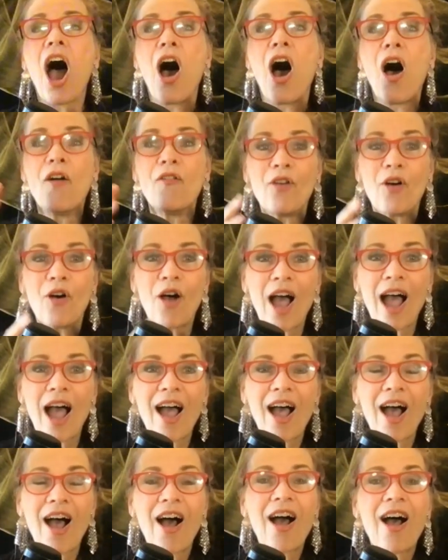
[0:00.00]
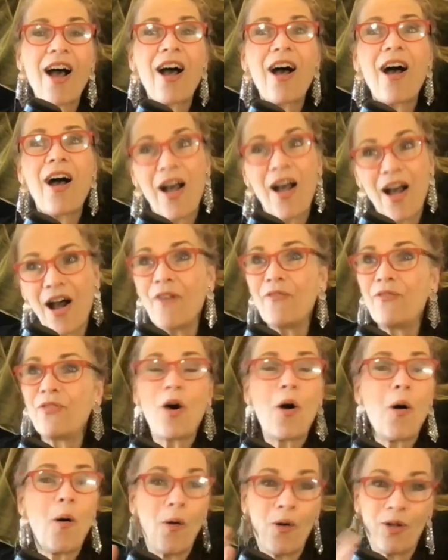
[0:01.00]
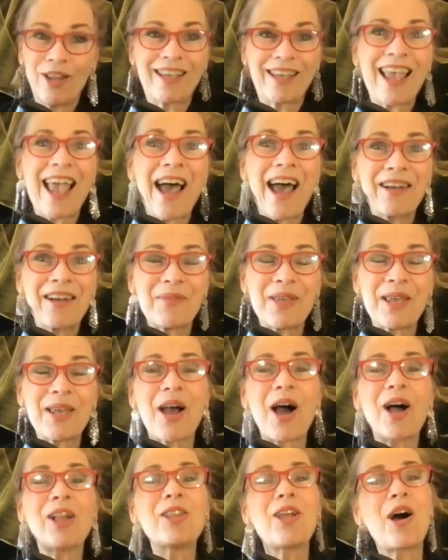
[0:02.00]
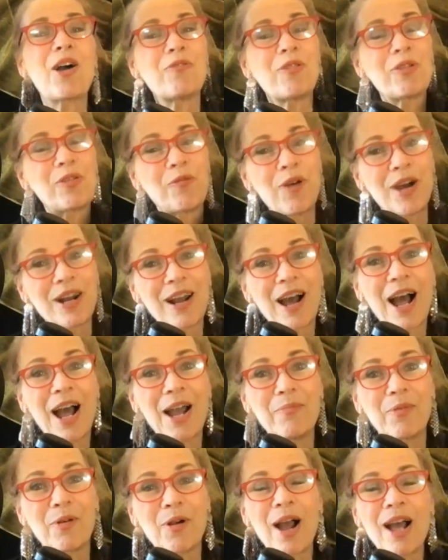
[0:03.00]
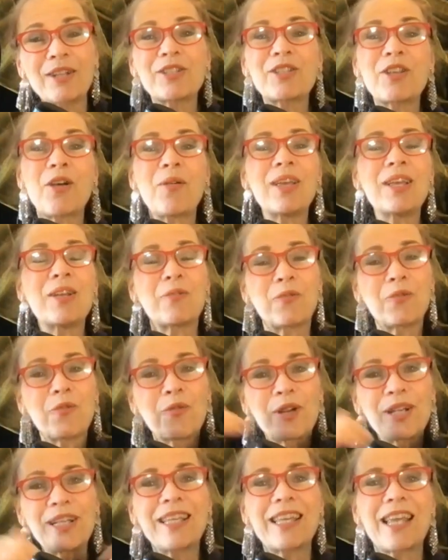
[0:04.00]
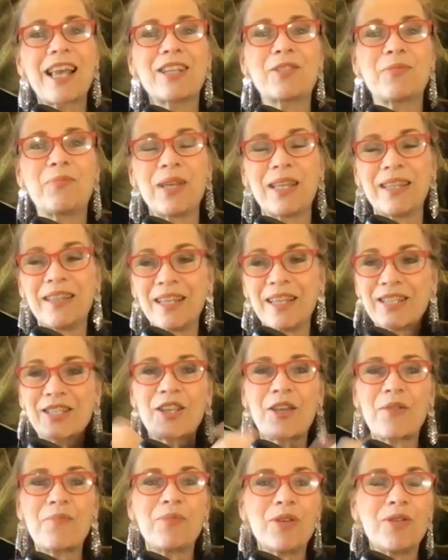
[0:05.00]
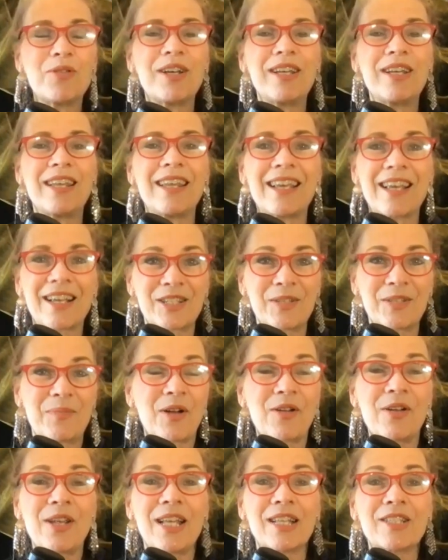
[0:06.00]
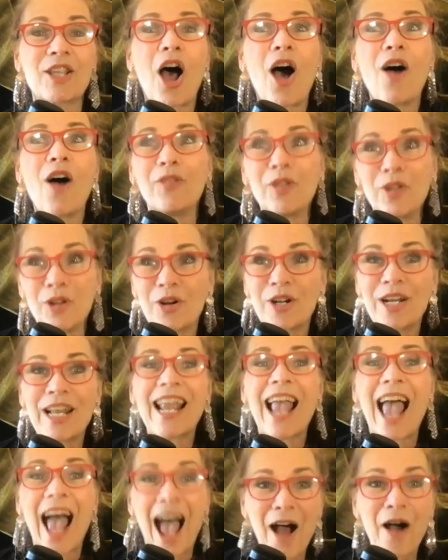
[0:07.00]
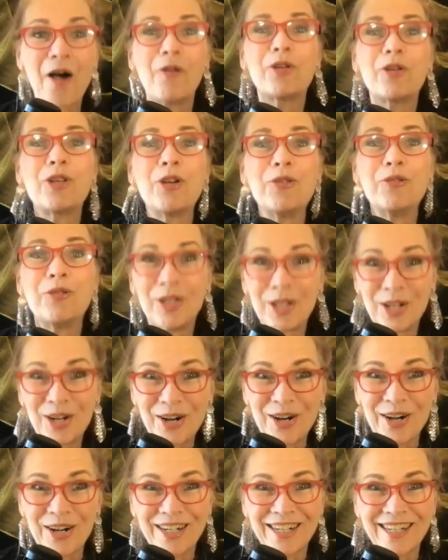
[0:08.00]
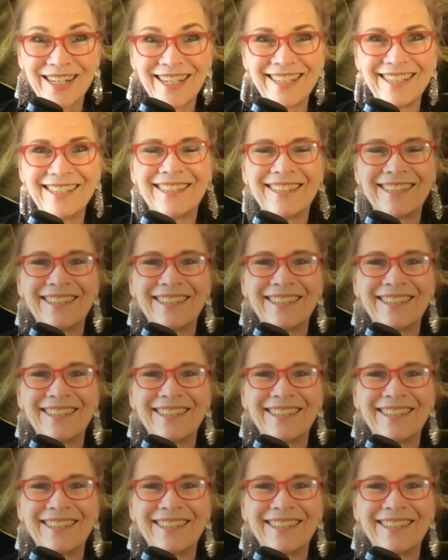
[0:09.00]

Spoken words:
of the whole academy, along with what I brought. So it really has been this community experience of learning how to learn.